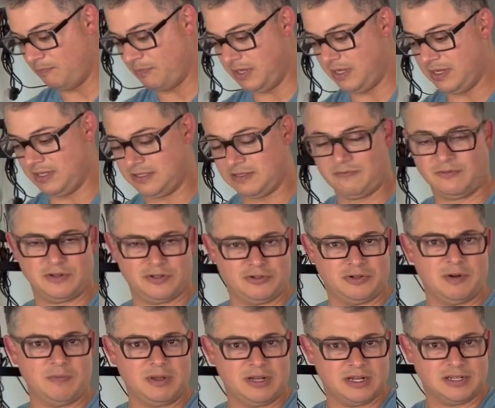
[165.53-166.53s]
because if you're
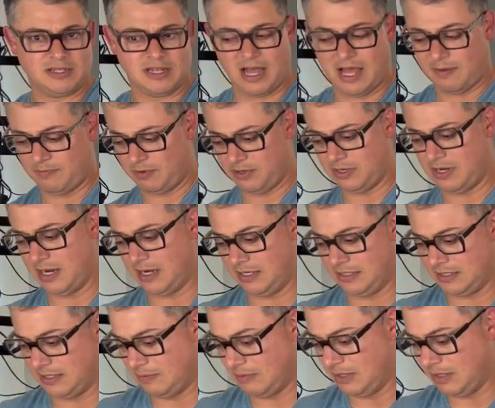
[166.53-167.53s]
trimming a top, you're
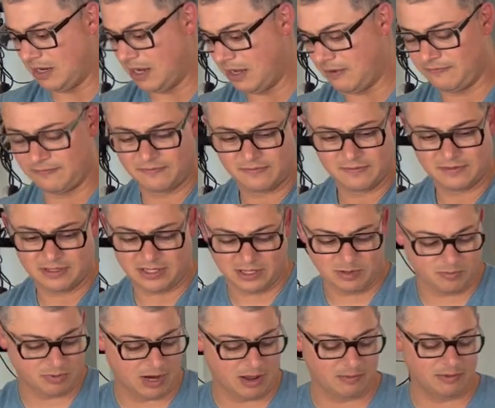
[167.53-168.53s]
cutting something off that
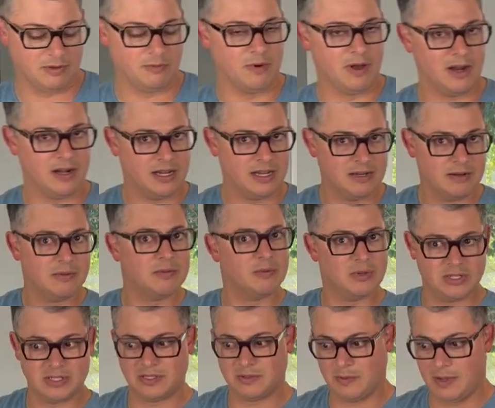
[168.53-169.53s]
you probably wanted,
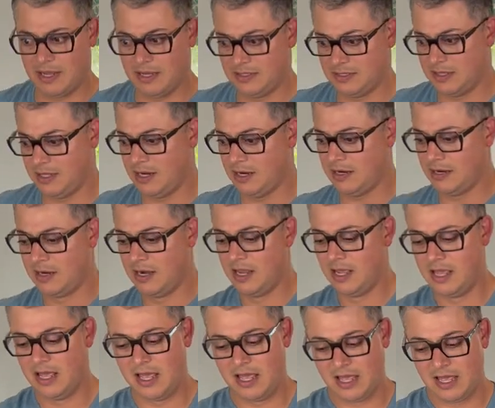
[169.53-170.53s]
which is why it's there.
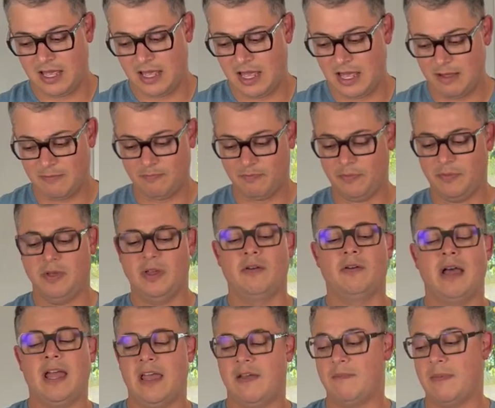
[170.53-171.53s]
Um,
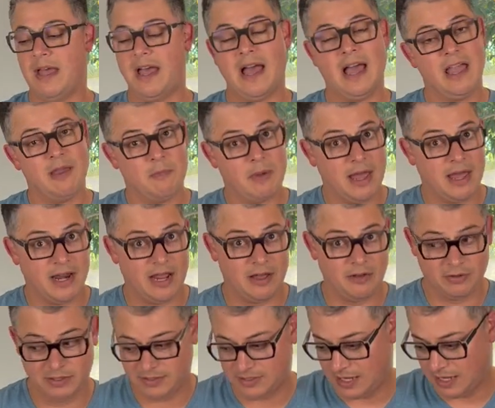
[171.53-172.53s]
oh, I have my iPad
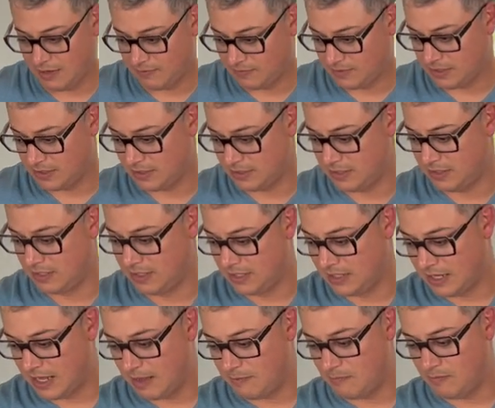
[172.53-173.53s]
out because I have to.
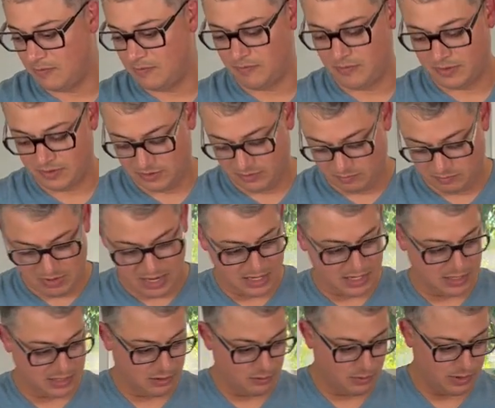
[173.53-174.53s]
I'm
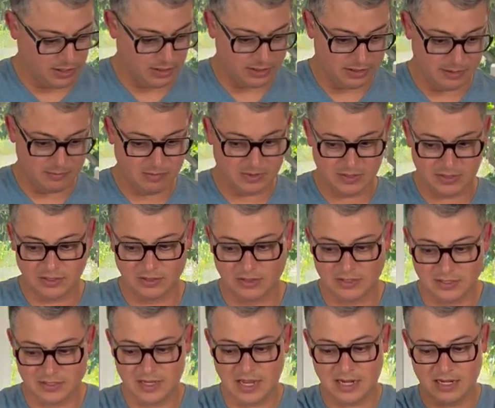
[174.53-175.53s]
making a quilt. I'm still
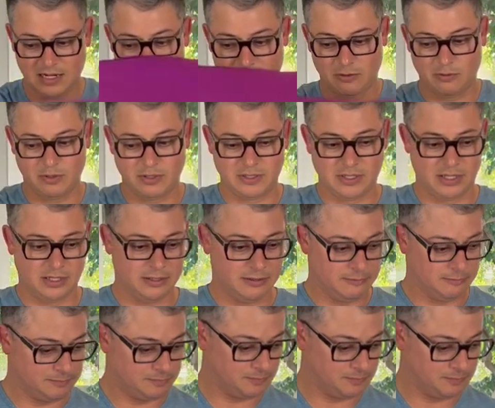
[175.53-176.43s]
designing the quilting.